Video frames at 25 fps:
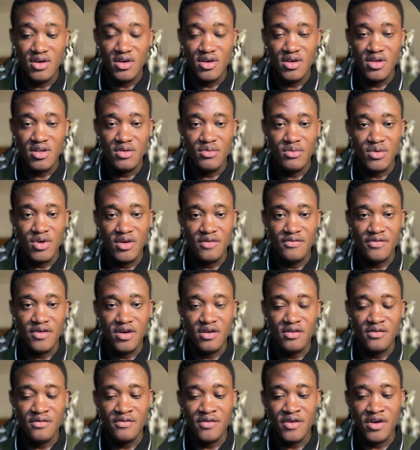Then we have
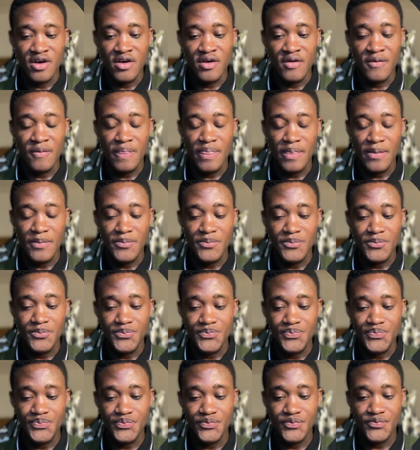our var
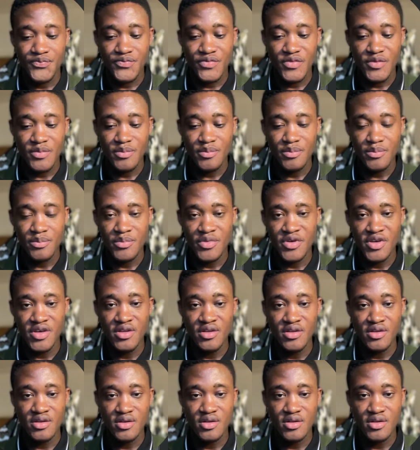pin.